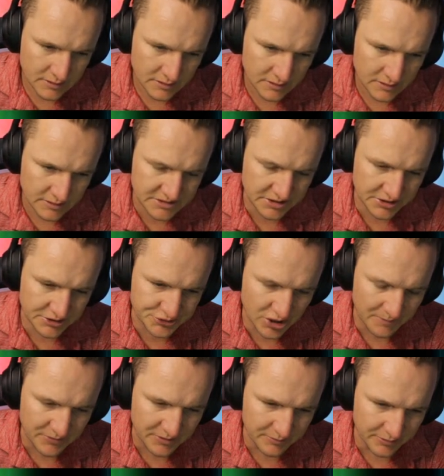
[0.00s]
He's going to
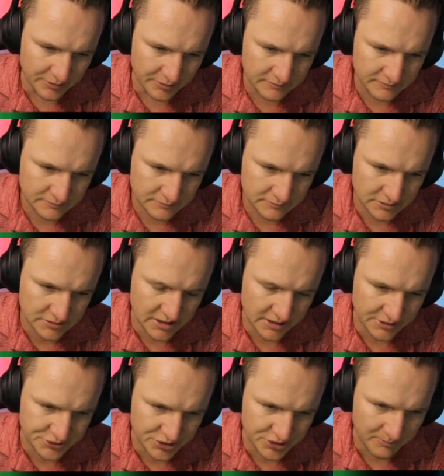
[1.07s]
drop the ball. Looks like a
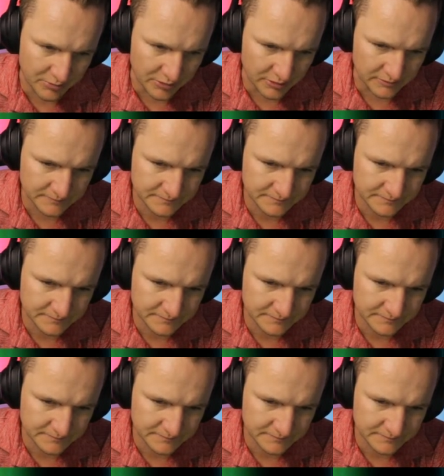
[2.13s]
jump ball.